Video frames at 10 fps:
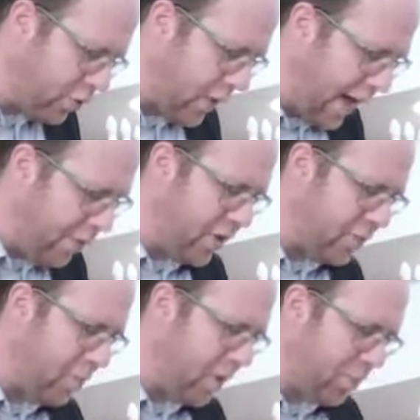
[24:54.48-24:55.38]
so you have
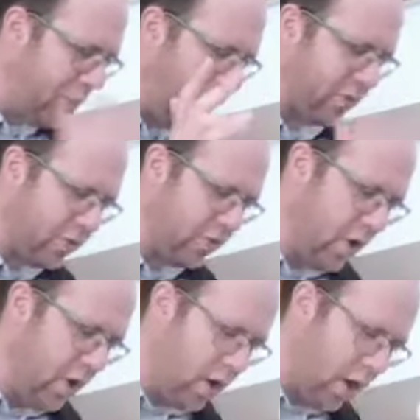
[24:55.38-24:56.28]
these big pots,
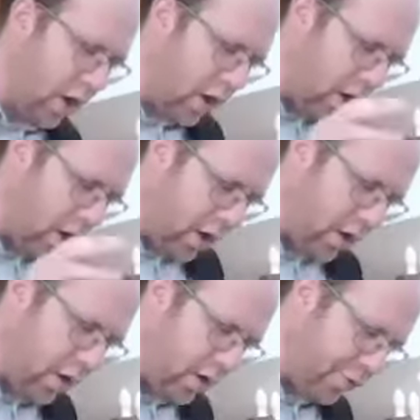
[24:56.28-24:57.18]

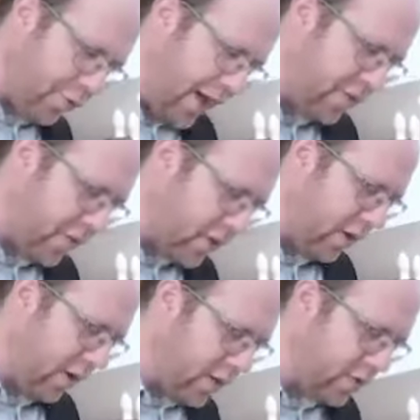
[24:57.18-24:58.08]
ilfas and
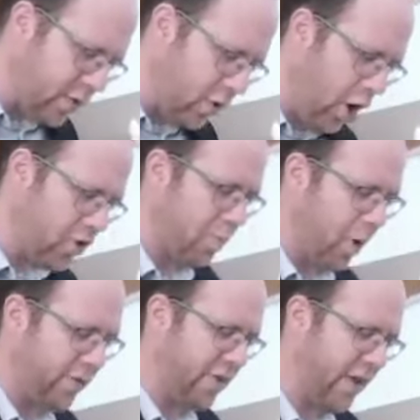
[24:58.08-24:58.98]
akdera, these large
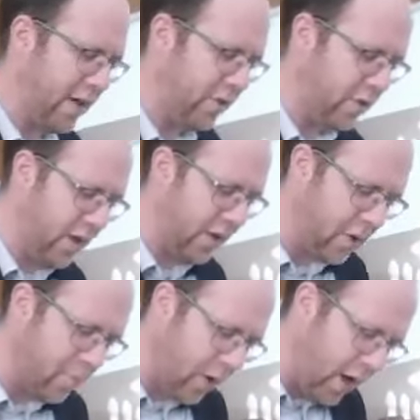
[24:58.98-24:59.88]
pots they had in the days
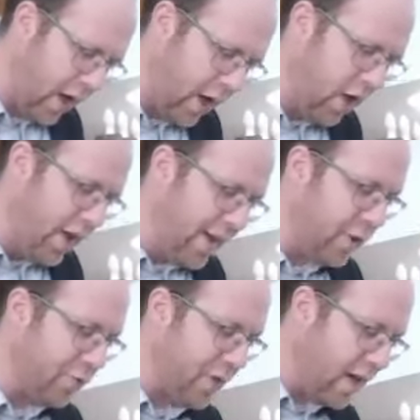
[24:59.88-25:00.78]
of the Gemara. Now you've